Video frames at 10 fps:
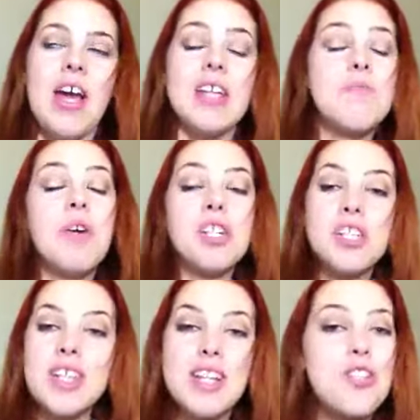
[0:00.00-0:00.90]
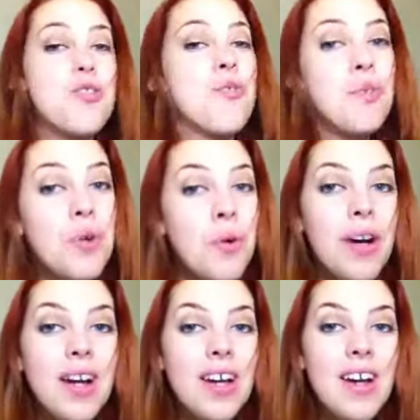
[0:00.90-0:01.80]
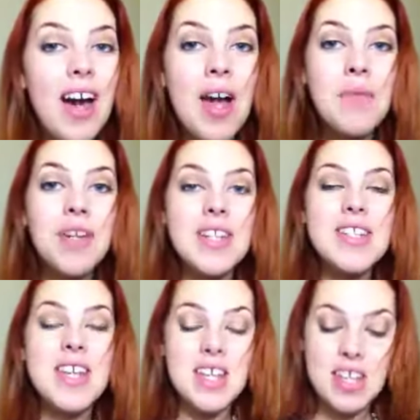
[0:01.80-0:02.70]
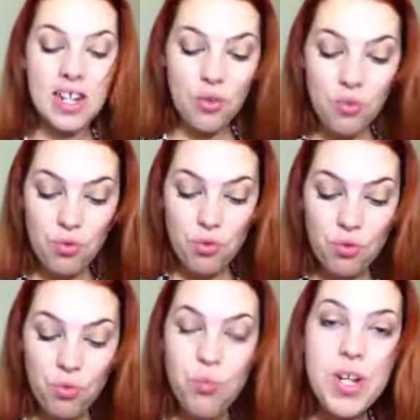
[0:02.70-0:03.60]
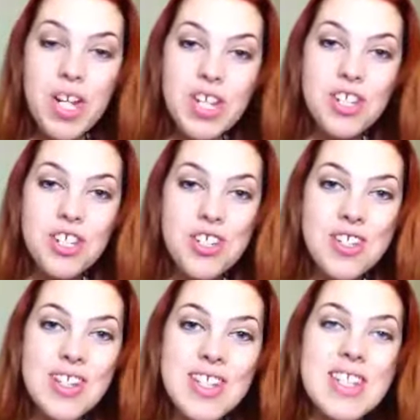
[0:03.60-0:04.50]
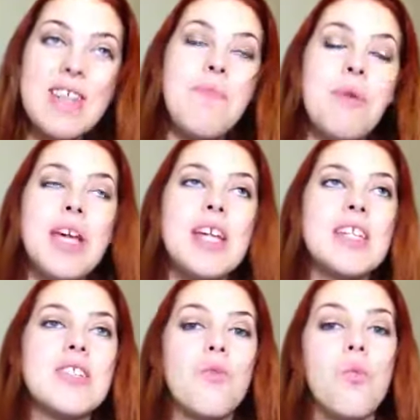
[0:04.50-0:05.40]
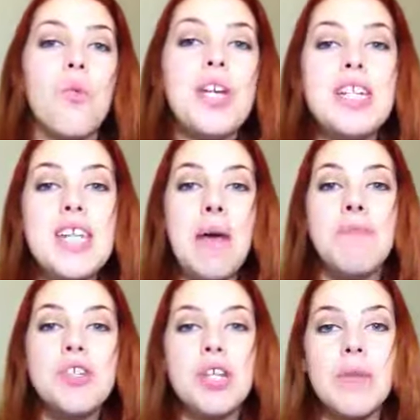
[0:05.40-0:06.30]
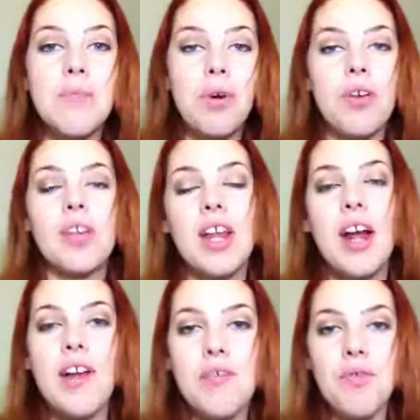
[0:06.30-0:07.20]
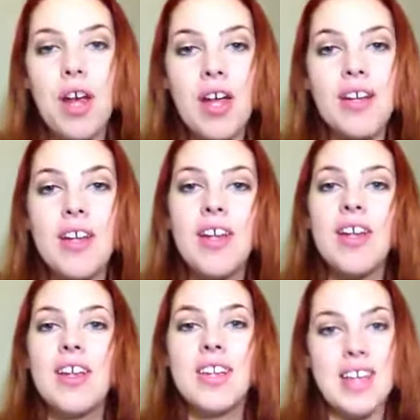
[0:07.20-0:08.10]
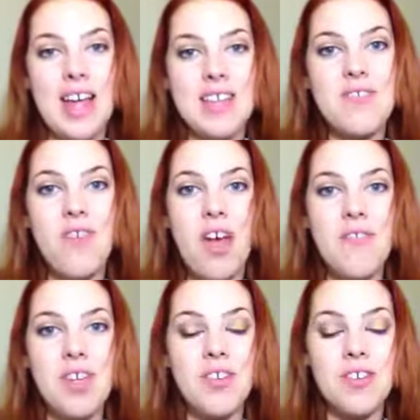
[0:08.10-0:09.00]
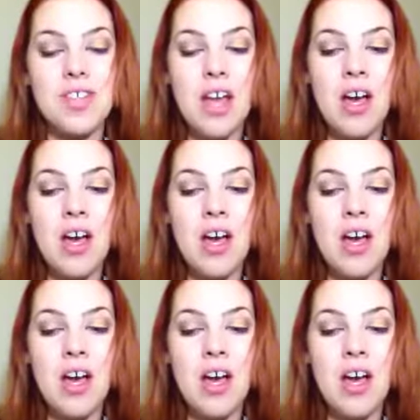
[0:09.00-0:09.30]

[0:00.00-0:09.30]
as much as that's true, I'm going to say that Reached is the biggest redemption book that I have read in the last 5 years.